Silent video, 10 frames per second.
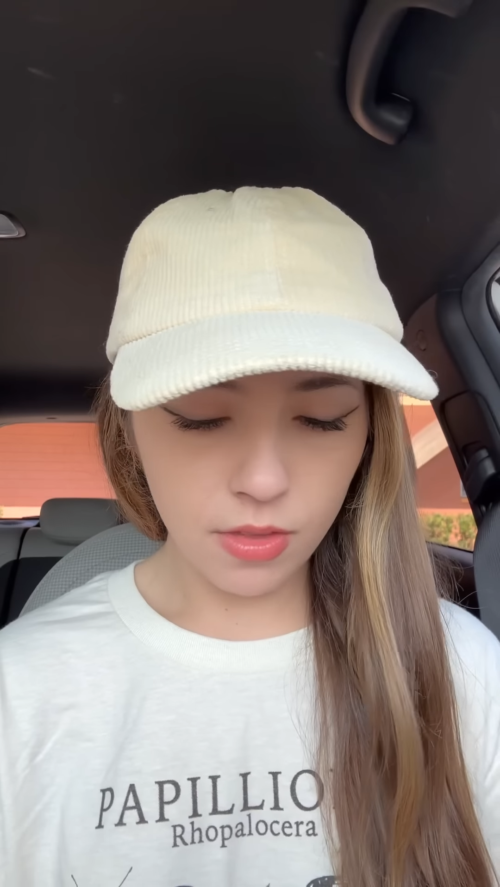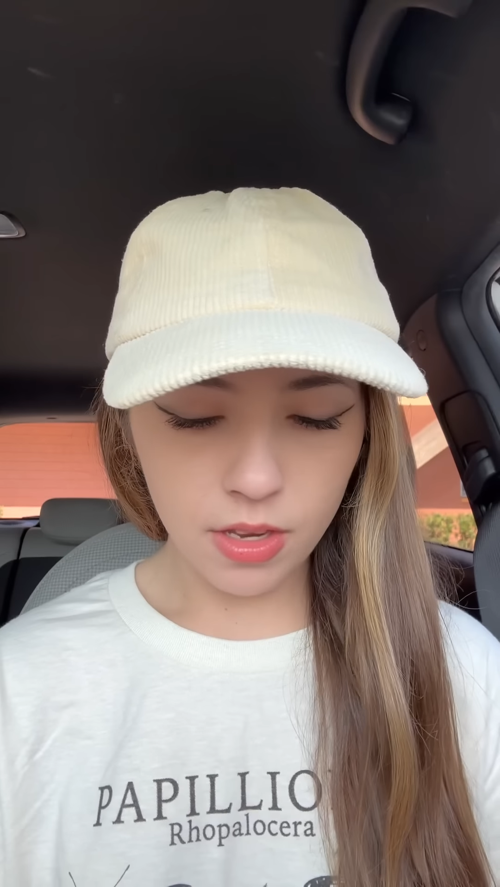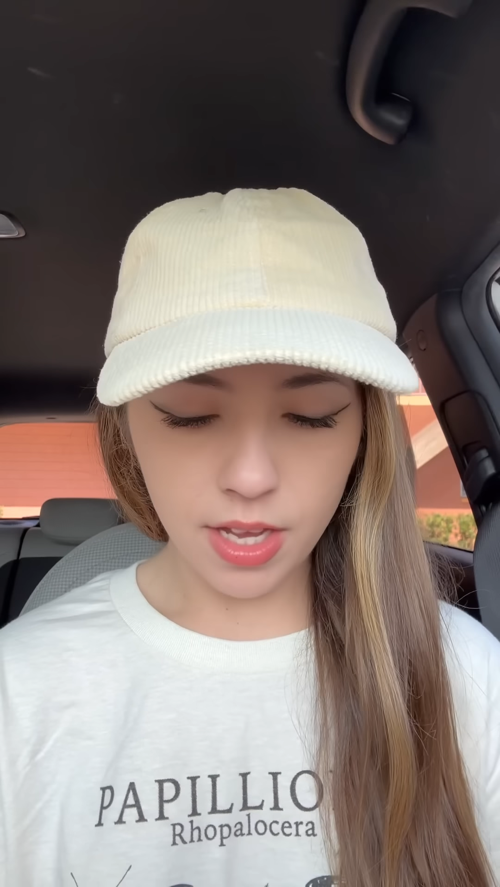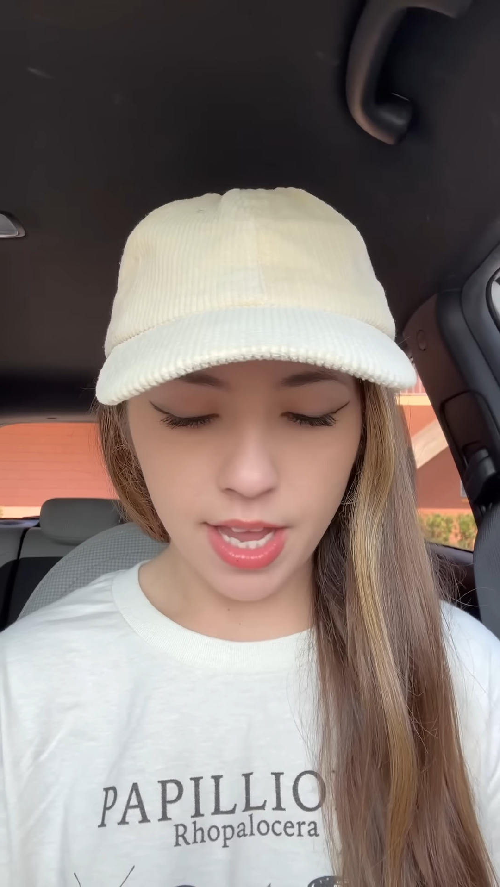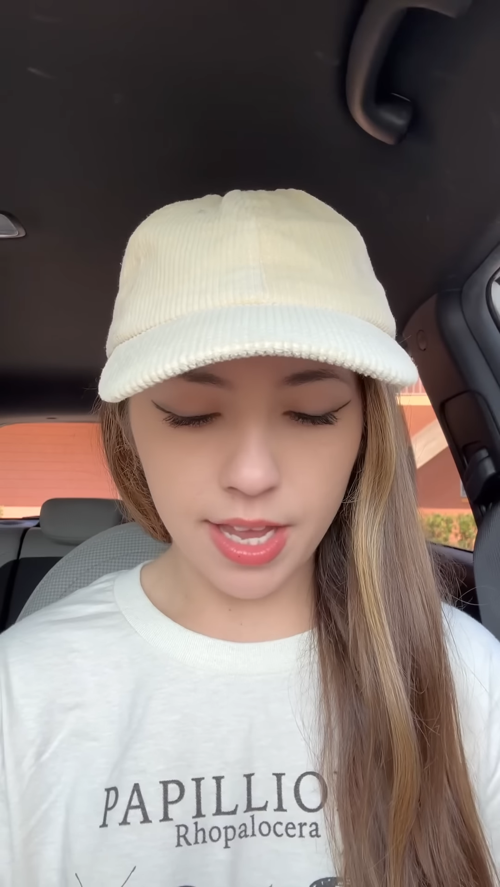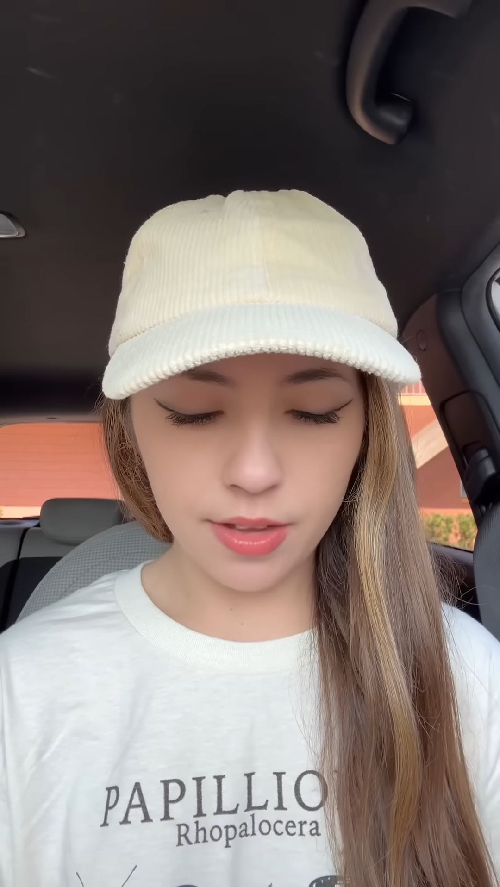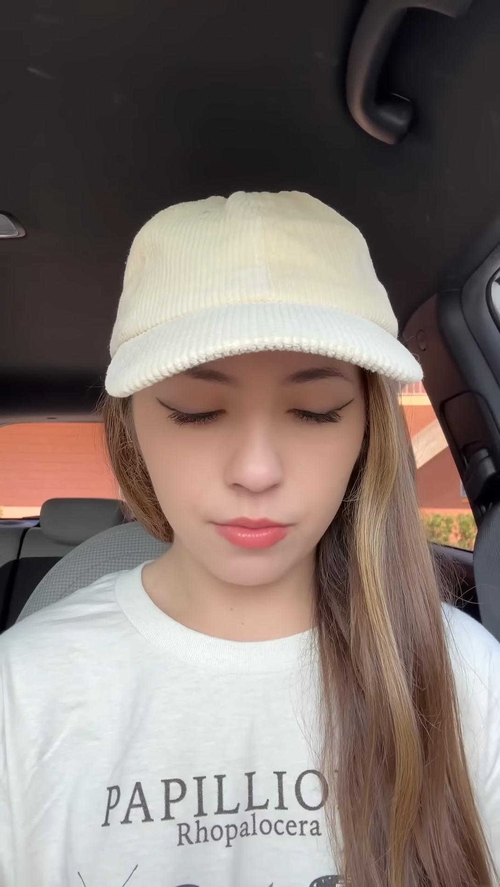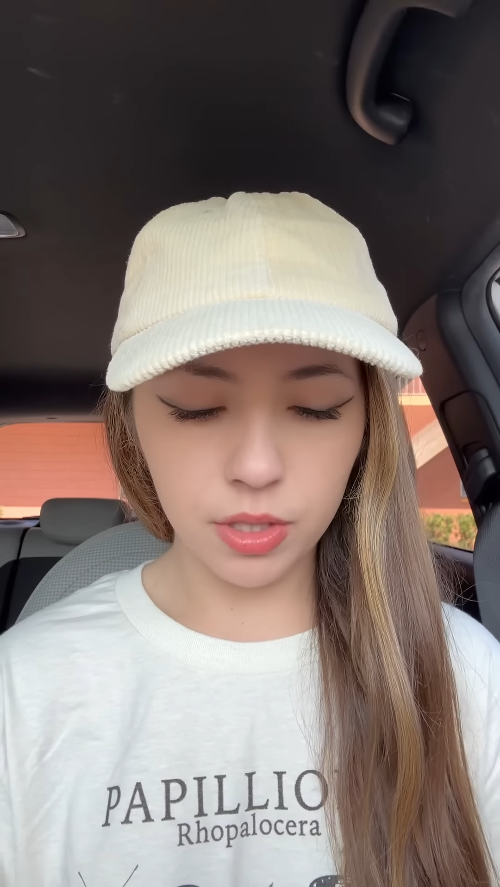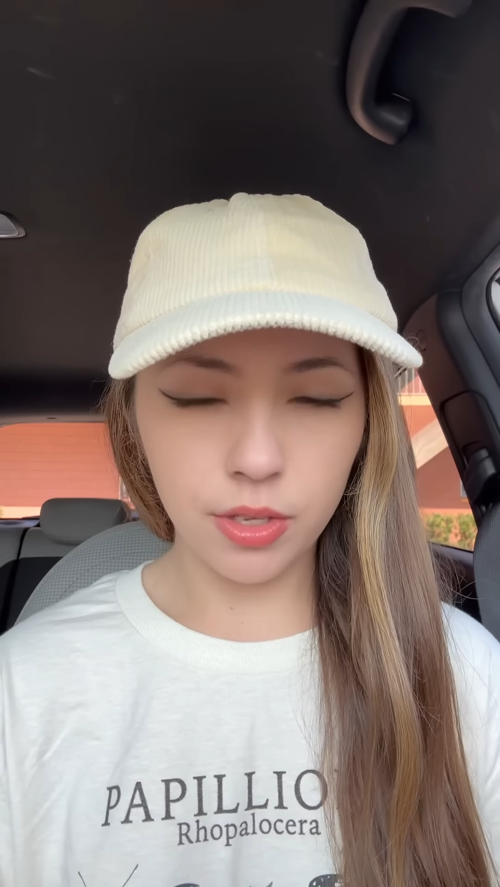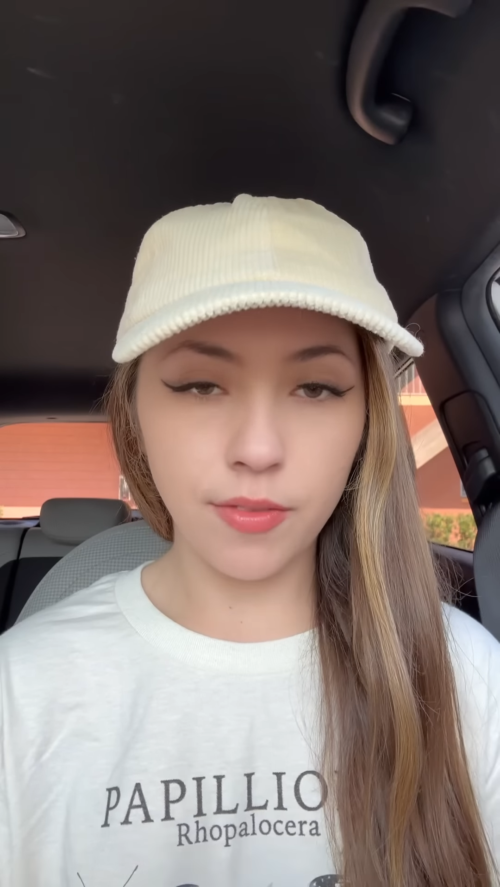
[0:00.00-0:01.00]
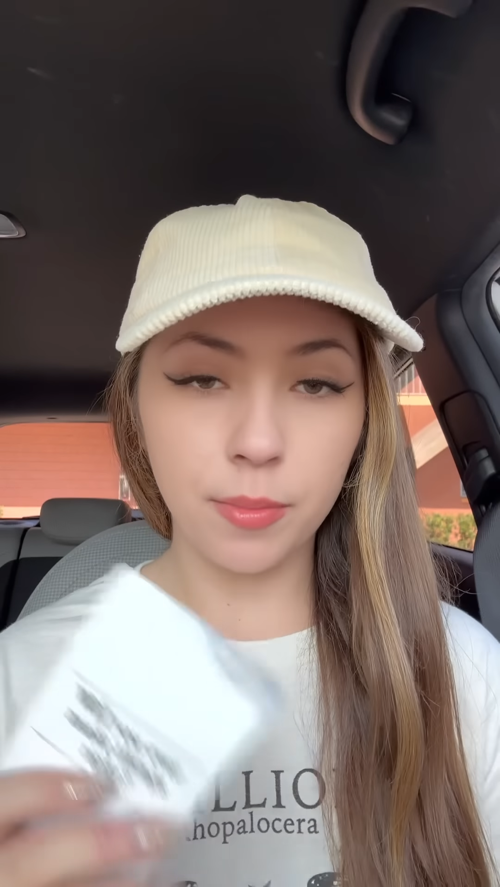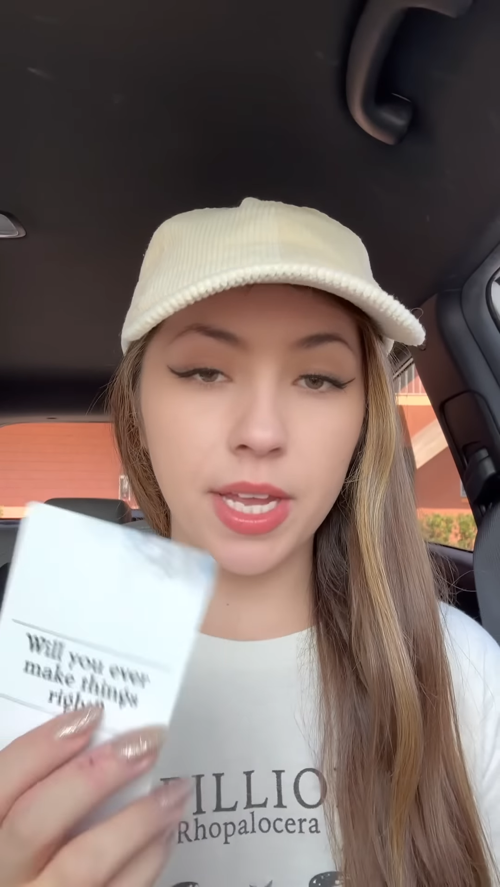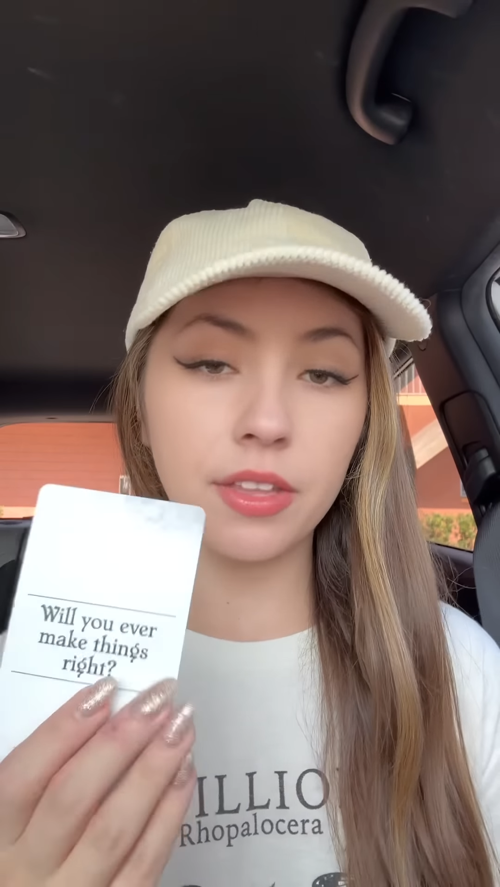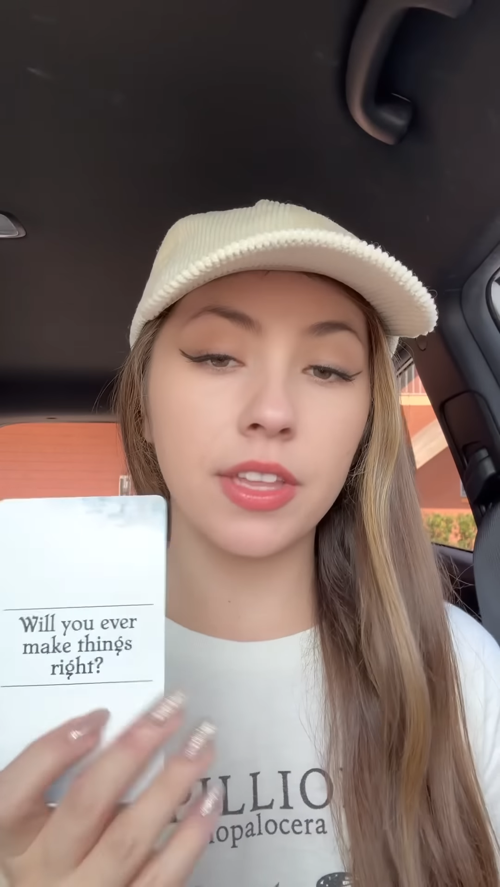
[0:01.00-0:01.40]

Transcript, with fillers: okay will you ever make